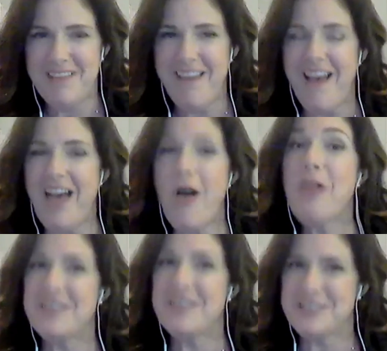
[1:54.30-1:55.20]

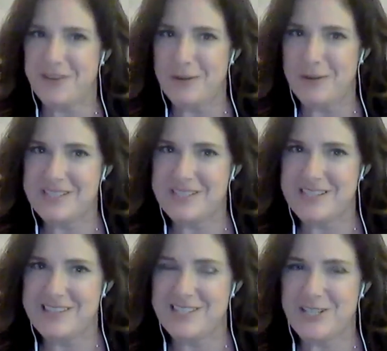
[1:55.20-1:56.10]
All of us are very busy
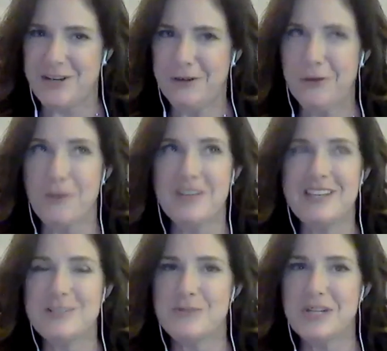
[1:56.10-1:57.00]
this year. COVID
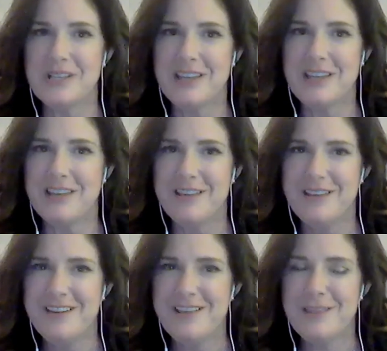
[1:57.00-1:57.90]
has really
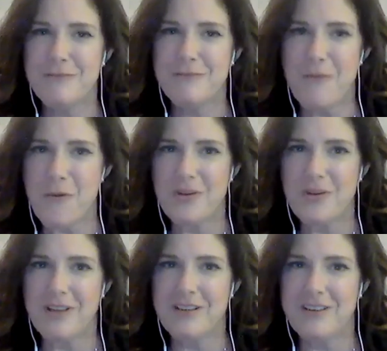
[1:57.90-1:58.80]
thrown
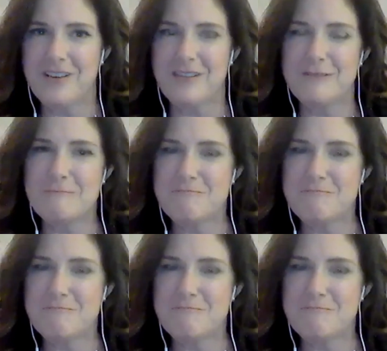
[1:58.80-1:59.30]
a